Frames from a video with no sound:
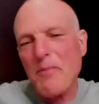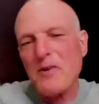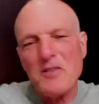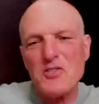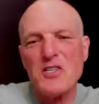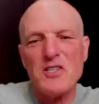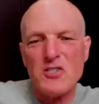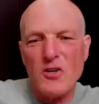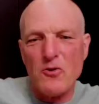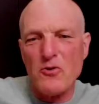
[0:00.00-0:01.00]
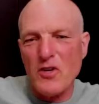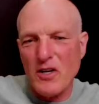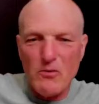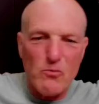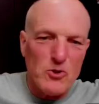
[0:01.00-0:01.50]
and then you happen to see this
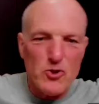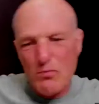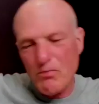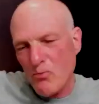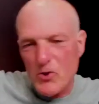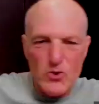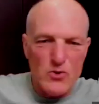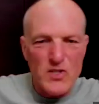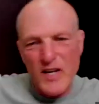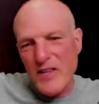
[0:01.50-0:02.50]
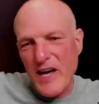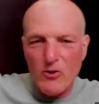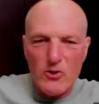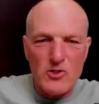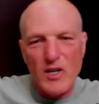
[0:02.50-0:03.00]
other thing, would you
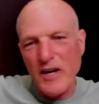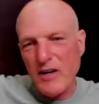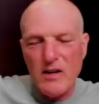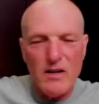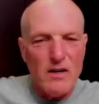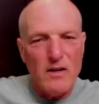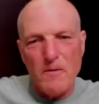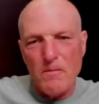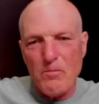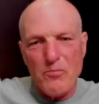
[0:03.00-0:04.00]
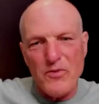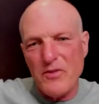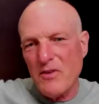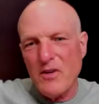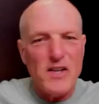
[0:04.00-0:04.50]
say that looks like
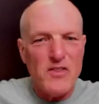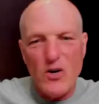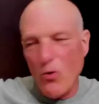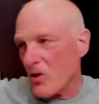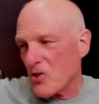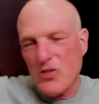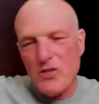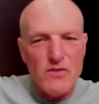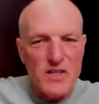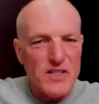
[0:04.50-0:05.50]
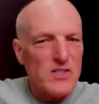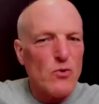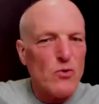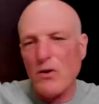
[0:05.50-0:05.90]
the origin of